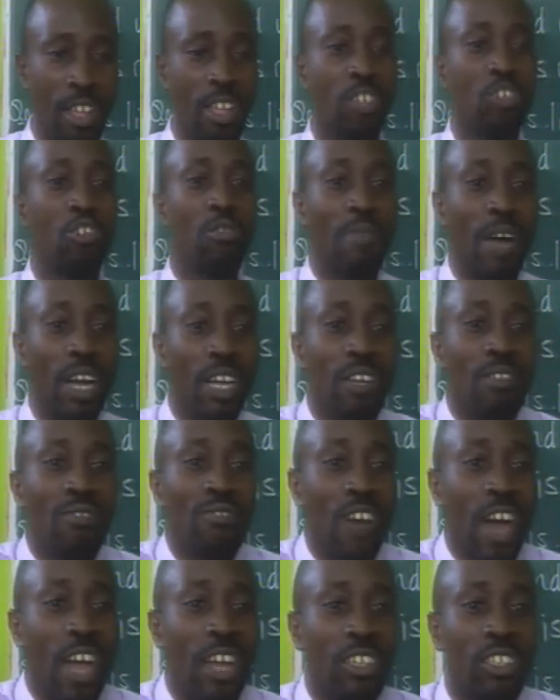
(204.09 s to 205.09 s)
To
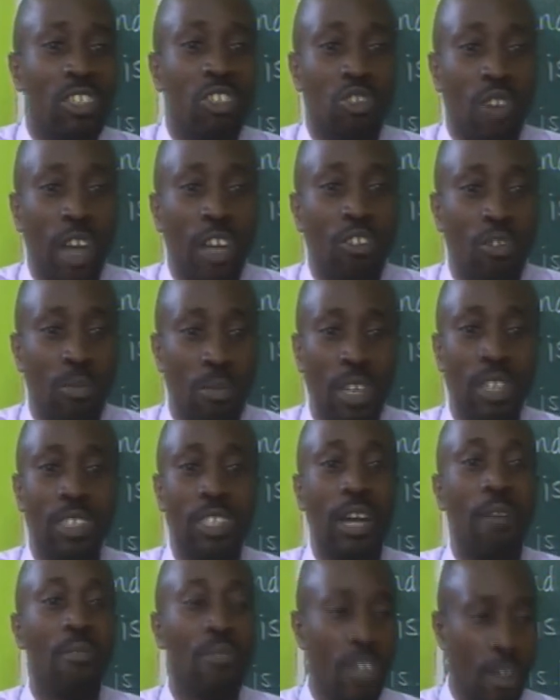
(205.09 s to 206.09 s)
magnify is try to make
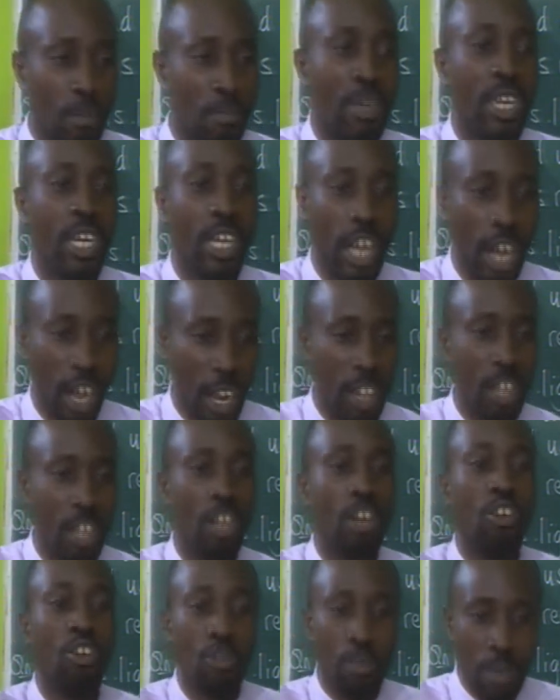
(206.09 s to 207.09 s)
something bigger,
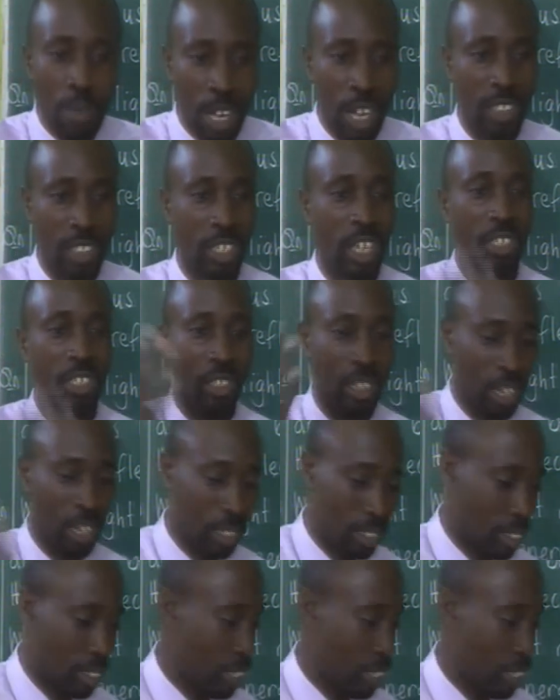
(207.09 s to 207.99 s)
look bigger such that